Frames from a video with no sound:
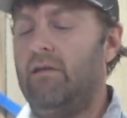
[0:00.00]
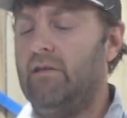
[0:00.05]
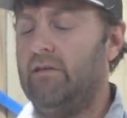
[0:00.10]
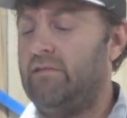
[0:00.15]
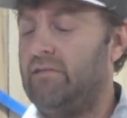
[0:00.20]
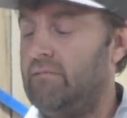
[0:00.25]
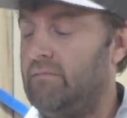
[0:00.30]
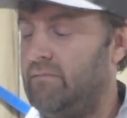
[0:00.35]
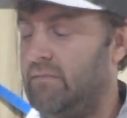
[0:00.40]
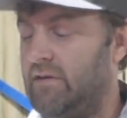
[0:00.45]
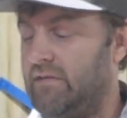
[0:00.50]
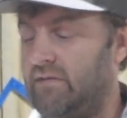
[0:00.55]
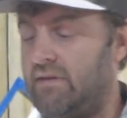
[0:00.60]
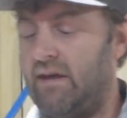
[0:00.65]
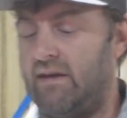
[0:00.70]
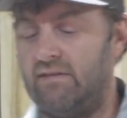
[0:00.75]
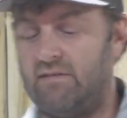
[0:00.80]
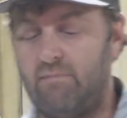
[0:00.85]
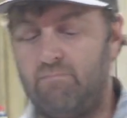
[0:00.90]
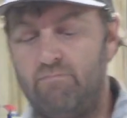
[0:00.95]
this
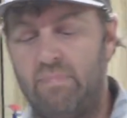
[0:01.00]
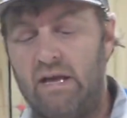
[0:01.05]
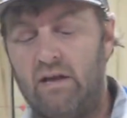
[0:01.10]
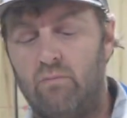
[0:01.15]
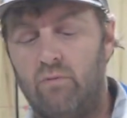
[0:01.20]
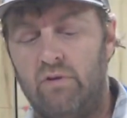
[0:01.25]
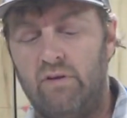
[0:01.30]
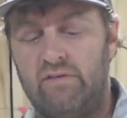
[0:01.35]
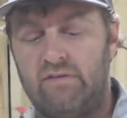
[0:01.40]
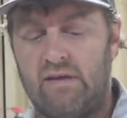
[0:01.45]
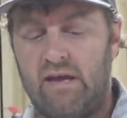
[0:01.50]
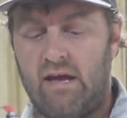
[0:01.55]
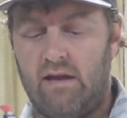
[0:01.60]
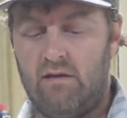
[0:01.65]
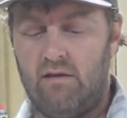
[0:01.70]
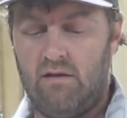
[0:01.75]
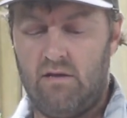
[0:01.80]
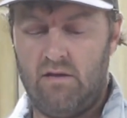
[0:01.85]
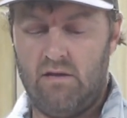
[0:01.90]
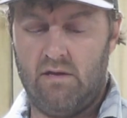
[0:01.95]
thing's a big one. It's got,
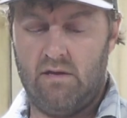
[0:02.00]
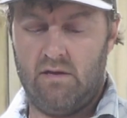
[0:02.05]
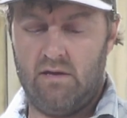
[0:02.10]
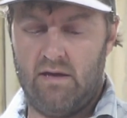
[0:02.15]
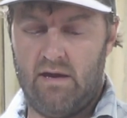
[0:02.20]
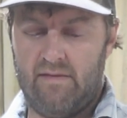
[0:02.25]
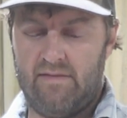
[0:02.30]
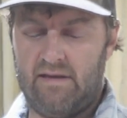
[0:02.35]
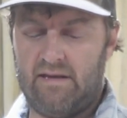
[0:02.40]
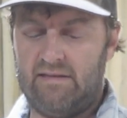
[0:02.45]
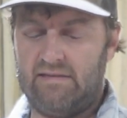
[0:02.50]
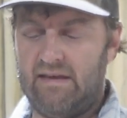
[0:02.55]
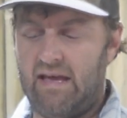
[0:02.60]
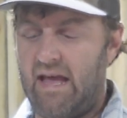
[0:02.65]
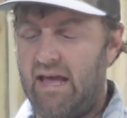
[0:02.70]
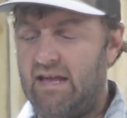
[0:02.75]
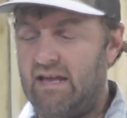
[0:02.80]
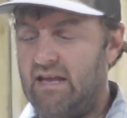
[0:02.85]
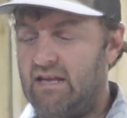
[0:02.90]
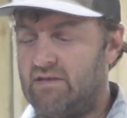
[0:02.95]
I think it's an
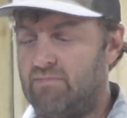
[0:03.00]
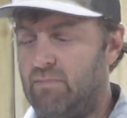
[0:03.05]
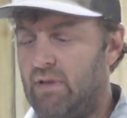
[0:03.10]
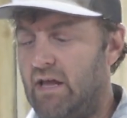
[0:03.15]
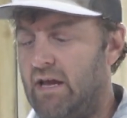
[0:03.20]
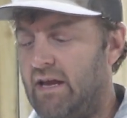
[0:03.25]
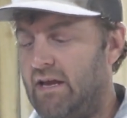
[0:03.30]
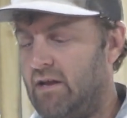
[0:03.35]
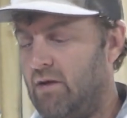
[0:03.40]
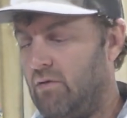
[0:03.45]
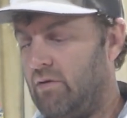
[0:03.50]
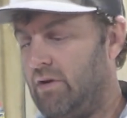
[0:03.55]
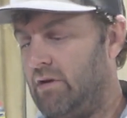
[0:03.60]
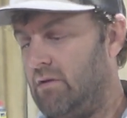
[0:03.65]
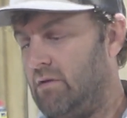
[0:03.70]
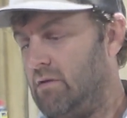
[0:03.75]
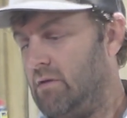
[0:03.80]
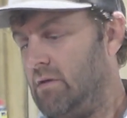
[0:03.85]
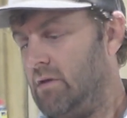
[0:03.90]
8-inch blade on it,